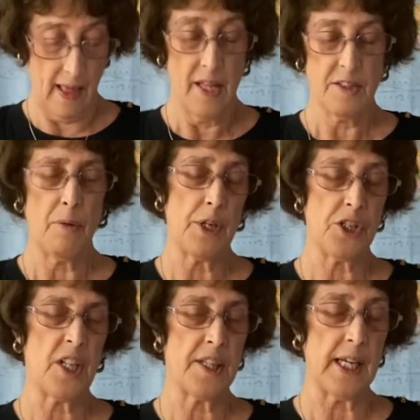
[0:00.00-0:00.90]
So I want
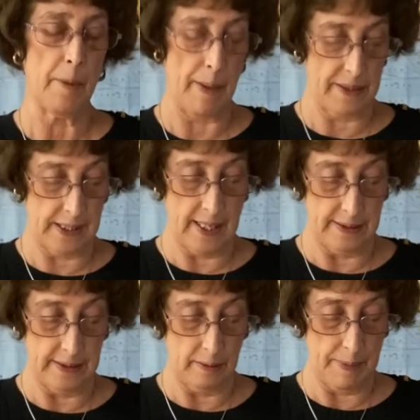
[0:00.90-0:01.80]
you to think about that a
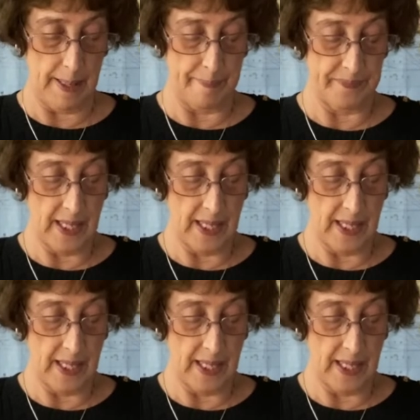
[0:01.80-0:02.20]
little bit.